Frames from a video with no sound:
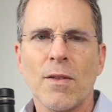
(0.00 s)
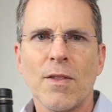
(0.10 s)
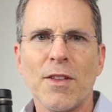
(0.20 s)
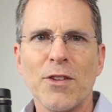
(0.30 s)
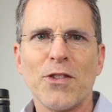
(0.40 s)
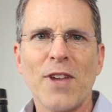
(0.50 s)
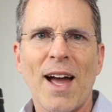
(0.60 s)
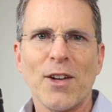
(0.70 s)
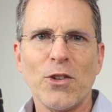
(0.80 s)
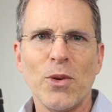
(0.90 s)
This
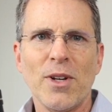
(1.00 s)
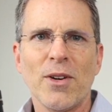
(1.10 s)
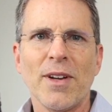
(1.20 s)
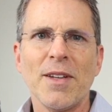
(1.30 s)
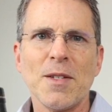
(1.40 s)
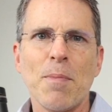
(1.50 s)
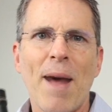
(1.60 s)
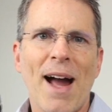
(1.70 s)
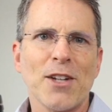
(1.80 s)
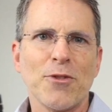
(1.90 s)
Stagg Jr. is
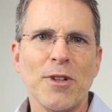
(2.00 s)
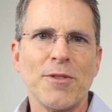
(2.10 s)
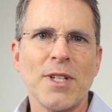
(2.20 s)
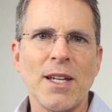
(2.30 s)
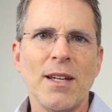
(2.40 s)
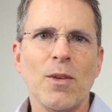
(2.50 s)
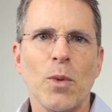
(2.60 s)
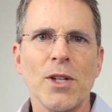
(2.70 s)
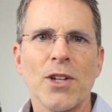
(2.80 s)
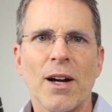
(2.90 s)
batch
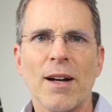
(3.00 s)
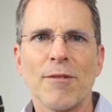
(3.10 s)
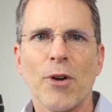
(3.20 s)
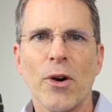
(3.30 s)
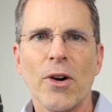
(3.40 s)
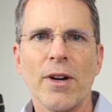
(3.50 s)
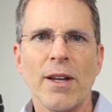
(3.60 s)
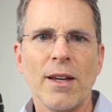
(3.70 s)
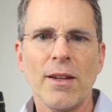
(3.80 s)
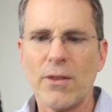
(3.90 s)
15, which I've
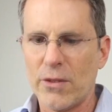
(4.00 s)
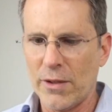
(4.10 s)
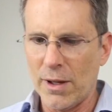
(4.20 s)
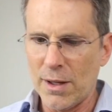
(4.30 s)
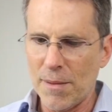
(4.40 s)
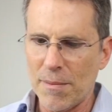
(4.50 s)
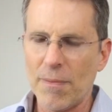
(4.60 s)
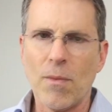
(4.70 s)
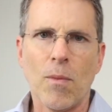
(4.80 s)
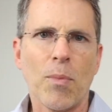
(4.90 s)
heard is
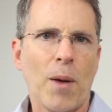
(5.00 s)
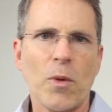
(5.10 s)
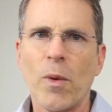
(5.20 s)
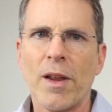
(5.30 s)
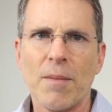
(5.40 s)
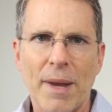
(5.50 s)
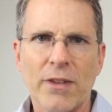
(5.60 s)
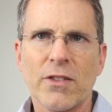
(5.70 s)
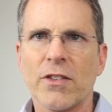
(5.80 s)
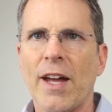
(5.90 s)
probably one of the
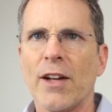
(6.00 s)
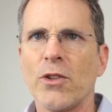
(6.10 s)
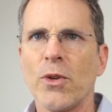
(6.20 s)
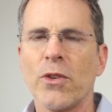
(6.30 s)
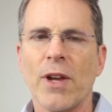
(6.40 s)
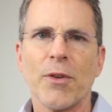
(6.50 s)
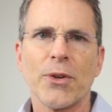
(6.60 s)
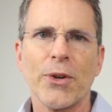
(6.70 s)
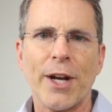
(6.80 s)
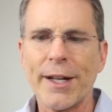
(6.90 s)
best Stagg Juniors
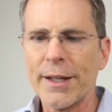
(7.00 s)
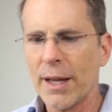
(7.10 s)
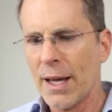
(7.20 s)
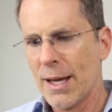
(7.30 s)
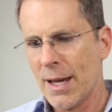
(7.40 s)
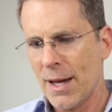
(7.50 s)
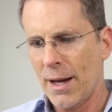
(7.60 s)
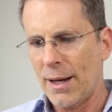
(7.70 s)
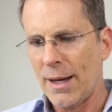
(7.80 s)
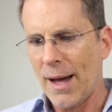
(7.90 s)
ever created.
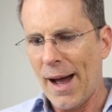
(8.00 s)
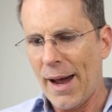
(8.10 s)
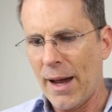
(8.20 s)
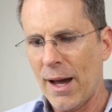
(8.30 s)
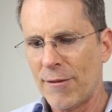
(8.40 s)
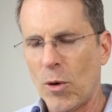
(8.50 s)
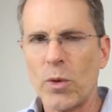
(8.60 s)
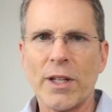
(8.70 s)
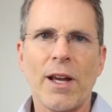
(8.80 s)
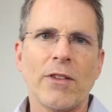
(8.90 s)
I have
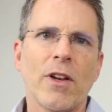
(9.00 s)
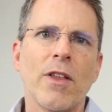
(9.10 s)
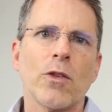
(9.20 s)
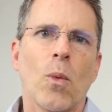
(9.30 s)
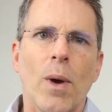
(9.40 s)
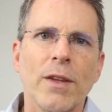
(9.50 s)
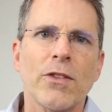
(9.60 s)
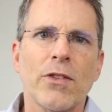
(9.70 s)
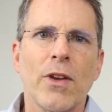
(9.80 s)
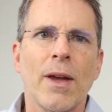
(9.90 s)
only tasted this
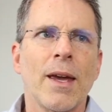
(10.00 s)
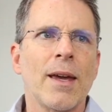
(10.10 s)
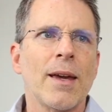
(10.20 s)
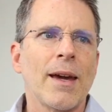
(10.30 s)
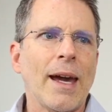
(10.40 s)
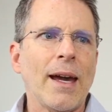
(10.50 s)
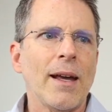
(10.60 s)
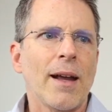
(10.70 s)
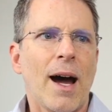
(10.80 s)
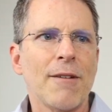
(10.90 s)
once,
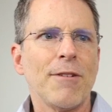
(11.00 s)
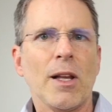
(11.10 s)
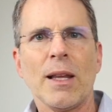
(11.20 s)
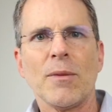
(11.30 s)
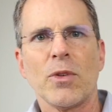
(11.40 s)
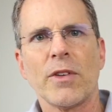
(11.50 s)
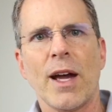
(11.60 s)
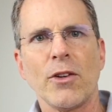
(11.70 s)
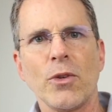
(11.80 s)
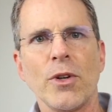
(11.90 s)
and I fell in love with
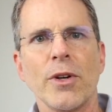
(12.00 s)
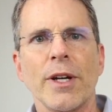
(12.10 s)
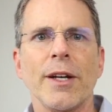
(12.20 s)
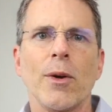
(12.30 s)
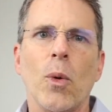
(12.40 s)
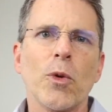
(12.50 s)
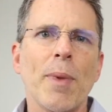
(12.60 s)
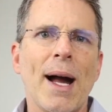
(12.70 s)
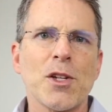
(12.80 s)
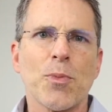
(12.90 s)
Stagg Jr. in an older
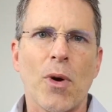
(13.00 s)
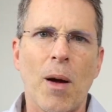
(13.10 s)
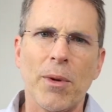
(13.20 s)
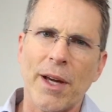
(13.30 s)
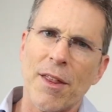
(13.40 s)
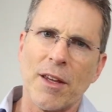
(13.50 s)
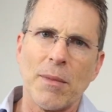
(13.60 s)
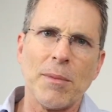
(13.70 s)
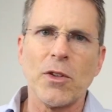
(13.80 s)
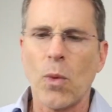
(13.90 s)
batch, probably I think
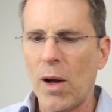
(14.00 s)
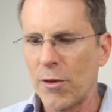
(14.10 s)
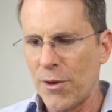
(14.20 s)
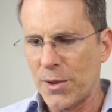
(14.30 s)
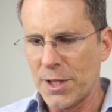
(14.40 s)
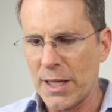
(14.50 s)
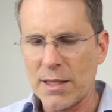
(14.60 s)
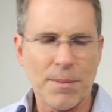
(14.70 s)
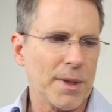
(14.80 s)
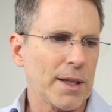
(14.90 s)
maybe 12 or
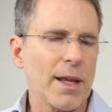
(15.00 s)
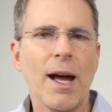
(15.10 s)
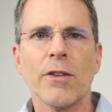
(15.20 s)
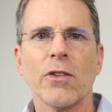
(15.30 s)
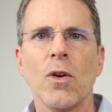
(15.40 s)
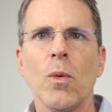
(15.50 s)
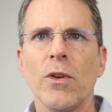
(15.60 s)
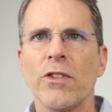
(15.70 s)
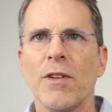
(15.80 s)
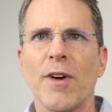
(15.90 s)
13, something like that. So
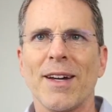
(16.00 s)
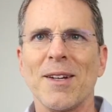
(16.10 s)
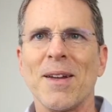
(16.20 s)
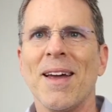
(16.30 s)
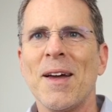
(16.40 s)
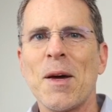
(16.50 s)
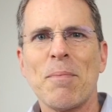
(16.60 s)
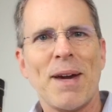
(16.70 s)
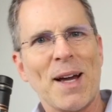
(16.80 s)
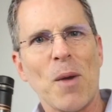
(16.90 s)
we'll see if I can
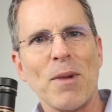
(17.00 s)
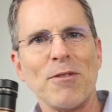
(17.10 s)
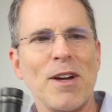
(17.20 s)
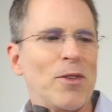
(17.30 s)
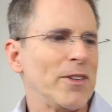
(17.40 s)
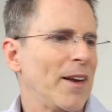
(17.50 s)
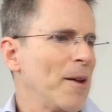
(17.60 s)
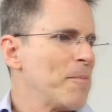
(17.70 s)
pick out my favorite today.